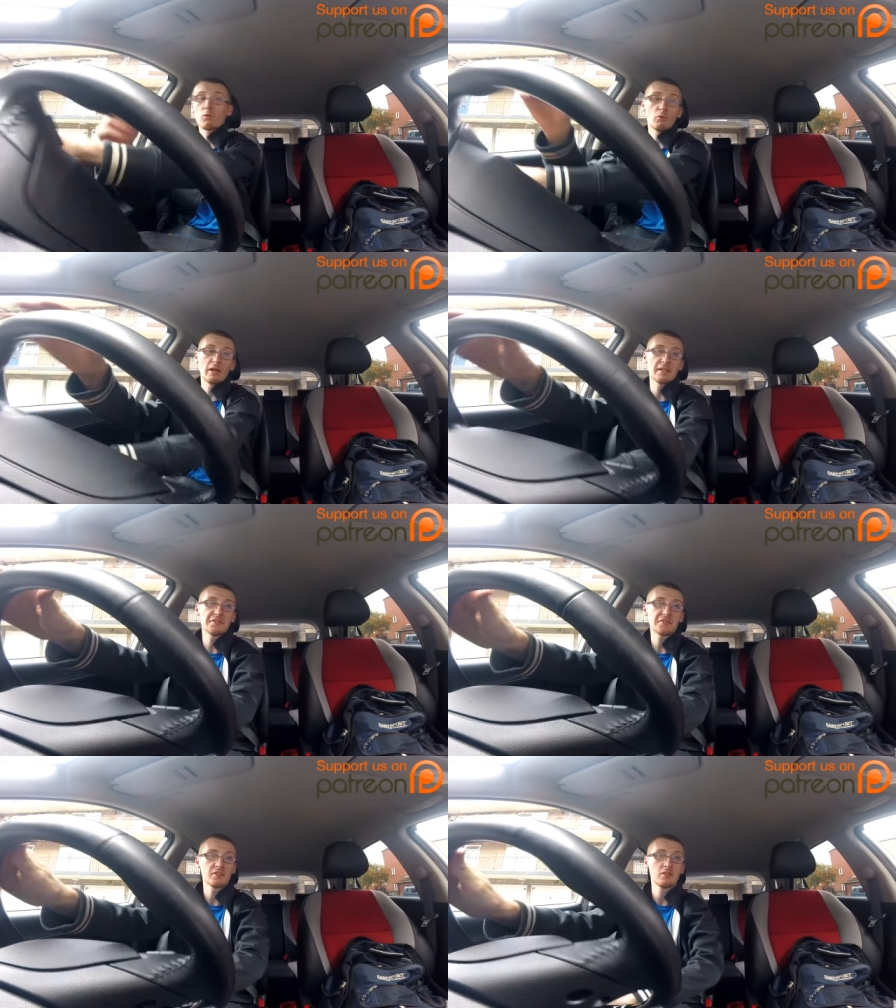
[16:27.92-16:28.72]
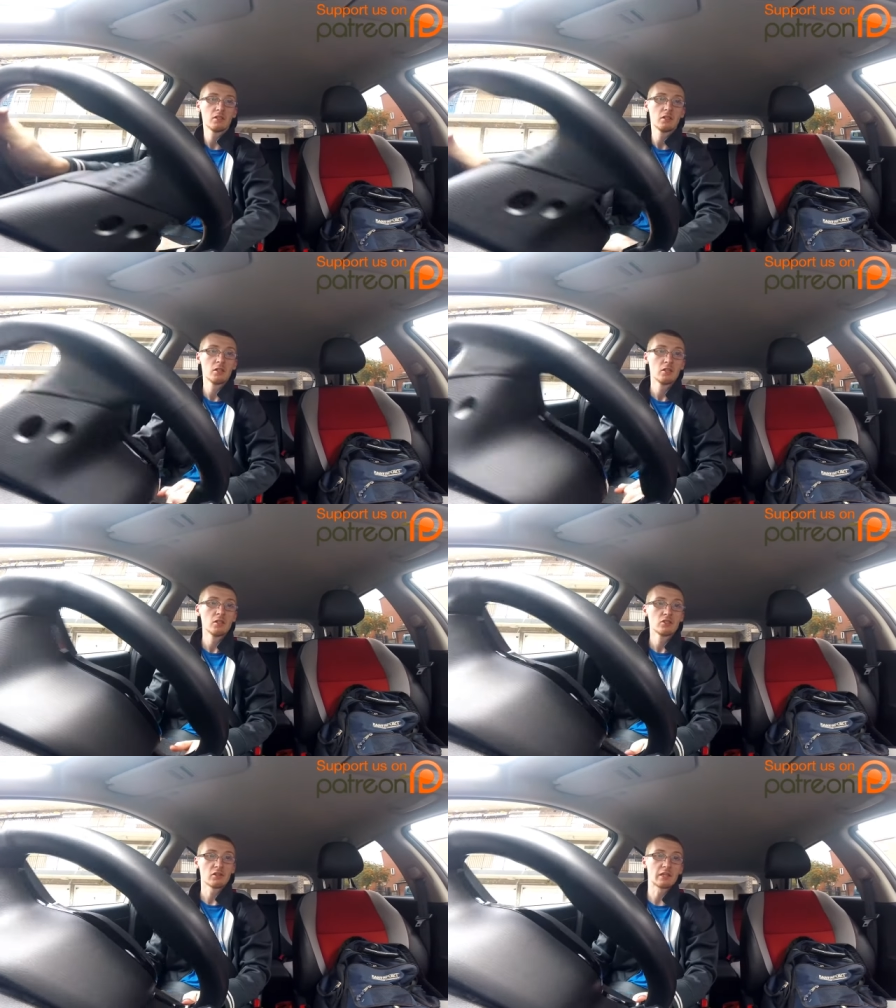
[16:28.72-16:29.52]
ways,
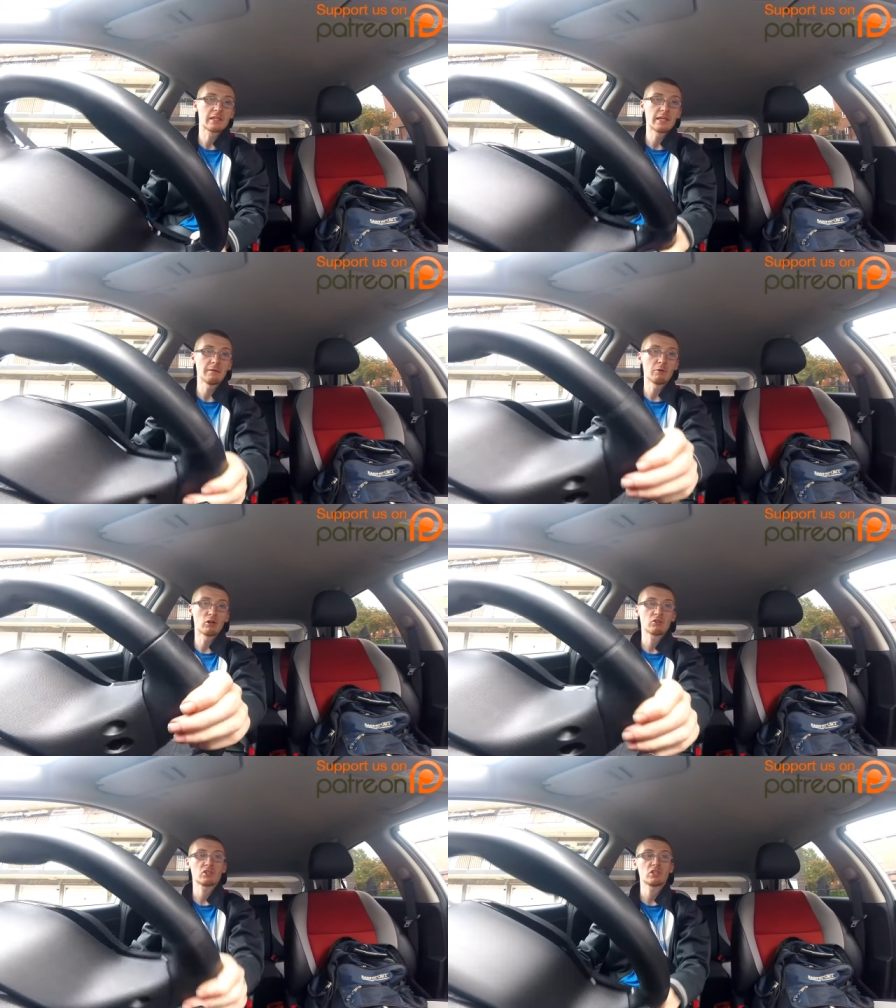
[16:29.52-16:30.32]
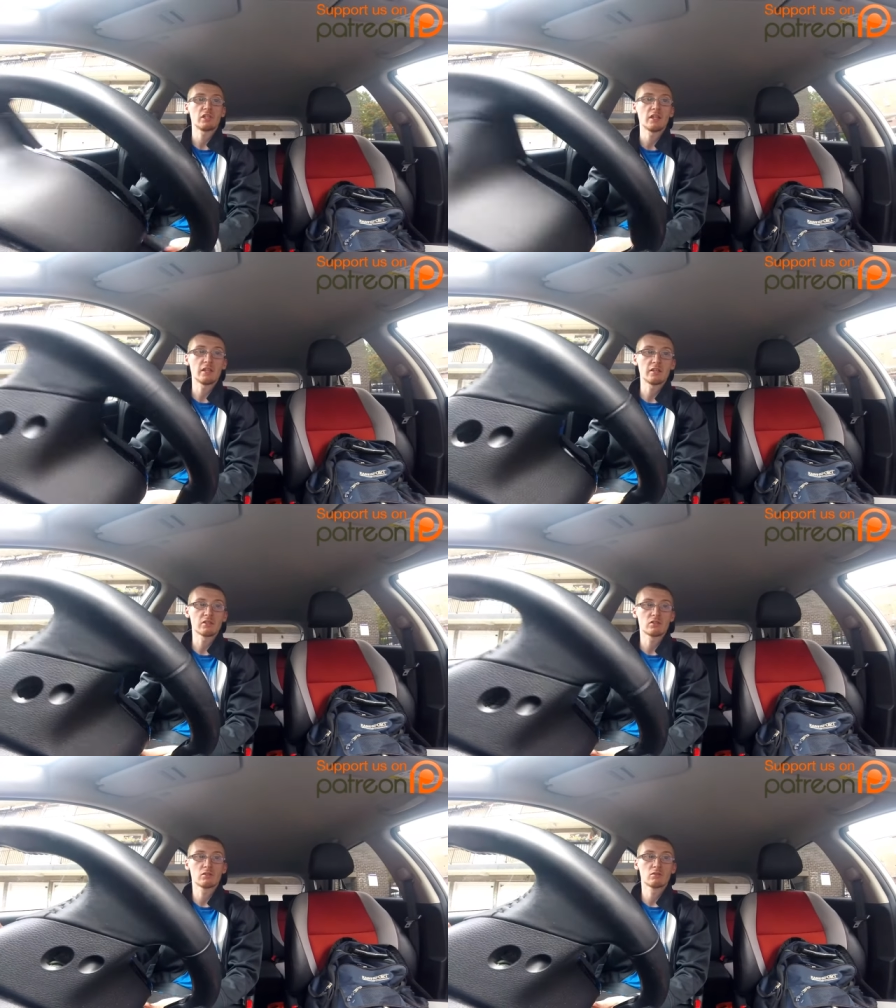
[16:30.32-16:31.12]
so the gearbox
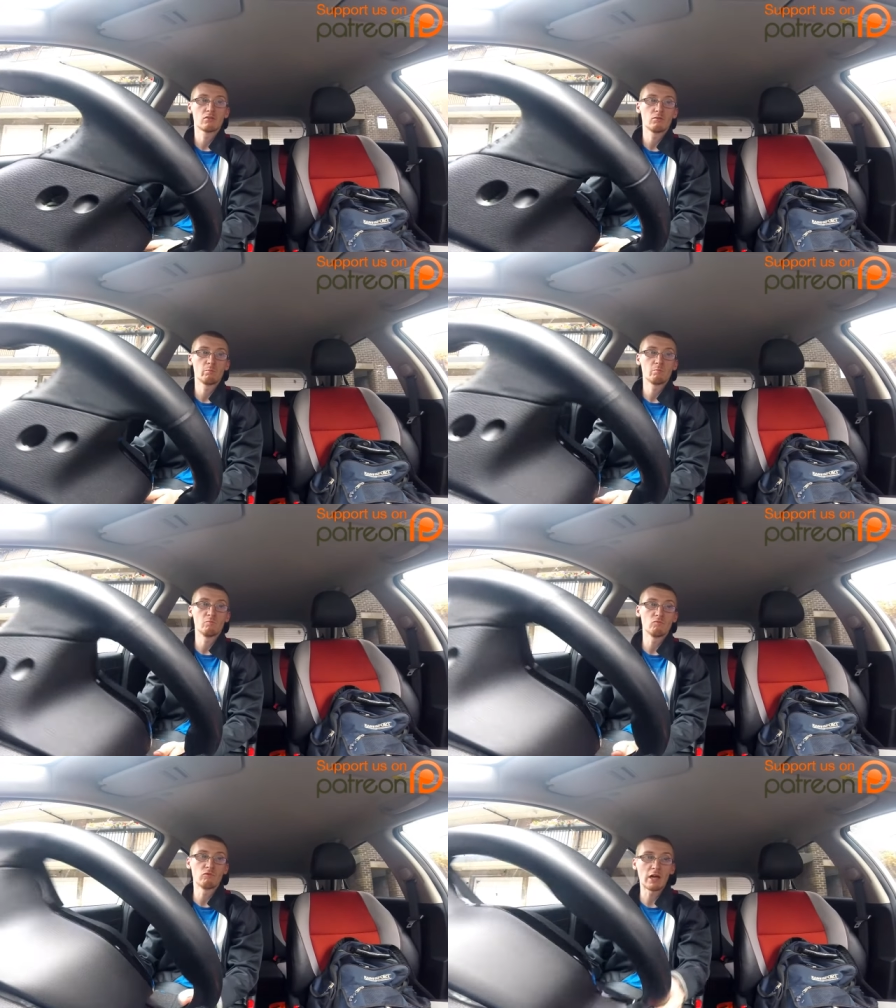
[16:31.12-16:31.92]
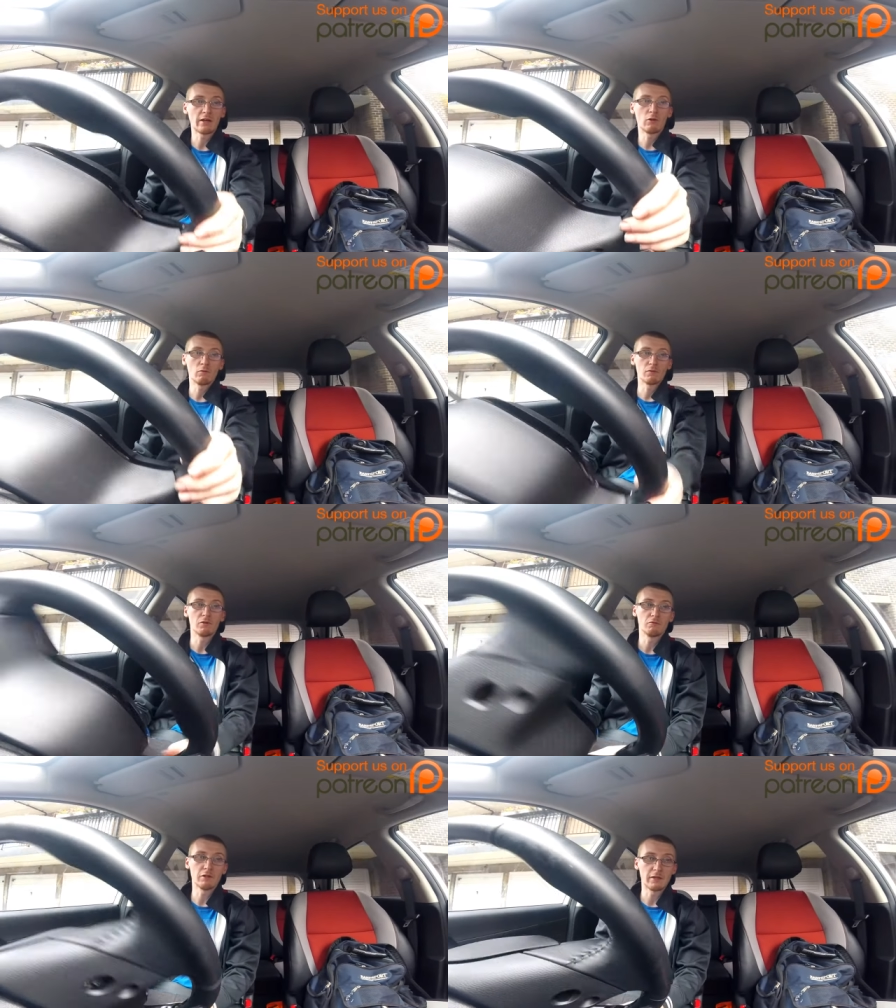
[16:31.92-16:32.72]
is right over
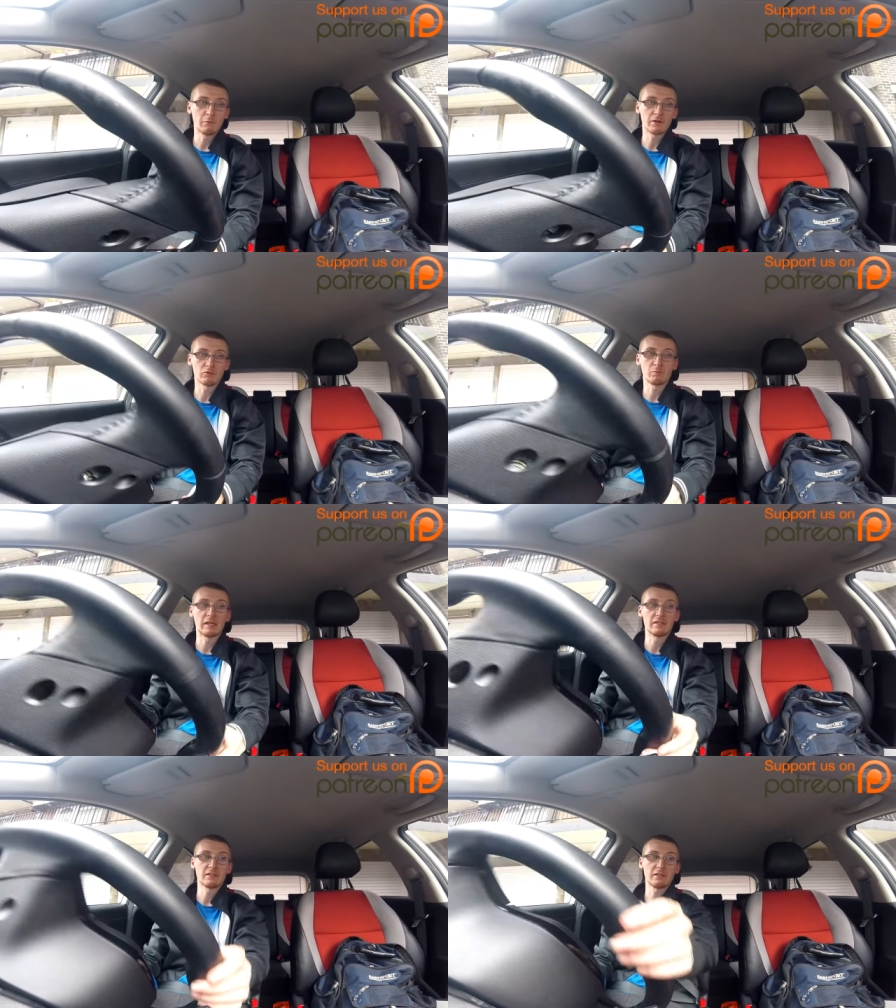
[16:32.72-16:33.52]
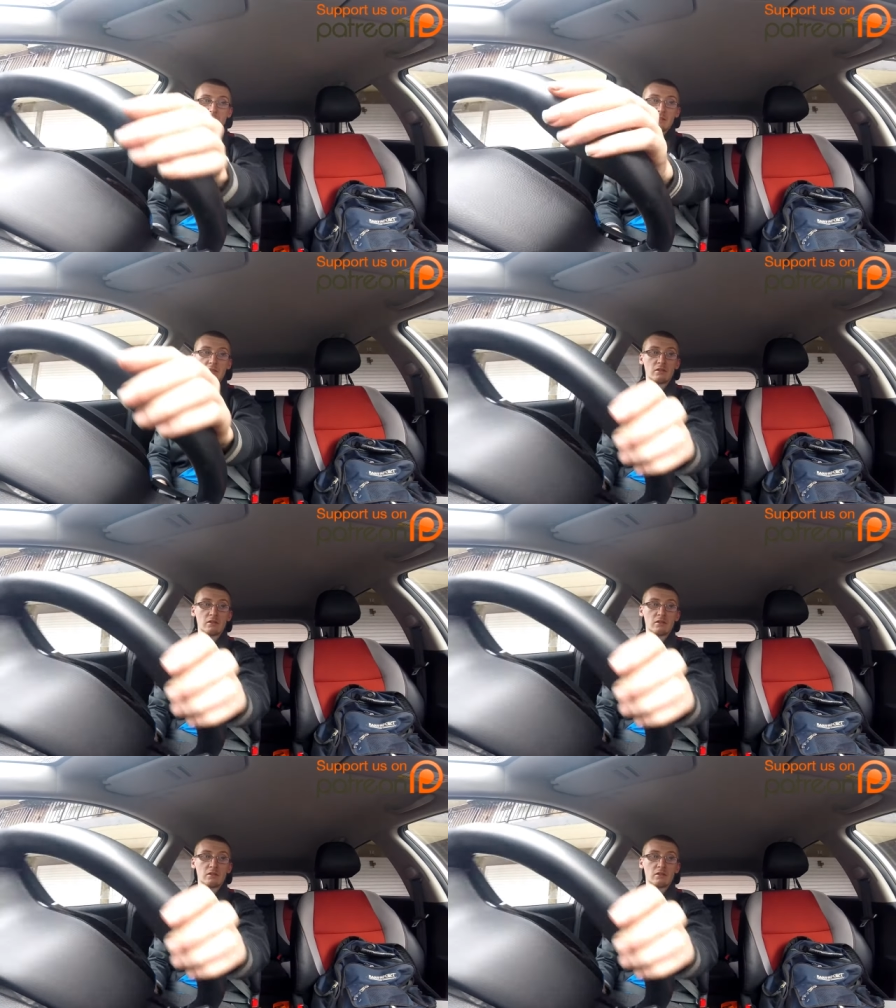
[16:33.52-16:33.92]
the rear wheel basically,